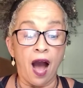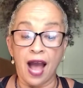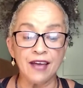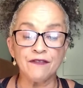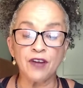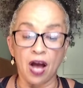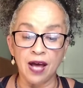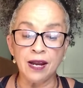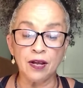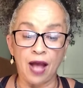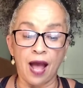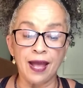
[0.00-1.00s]
I have
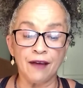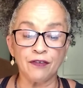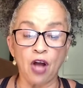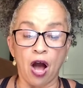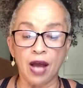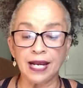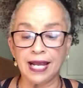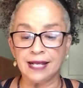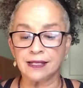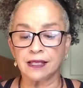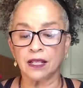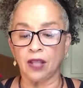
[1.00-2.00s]
gone
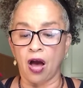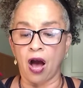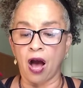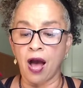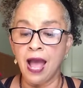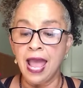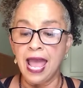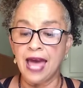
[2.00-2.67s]
against the law,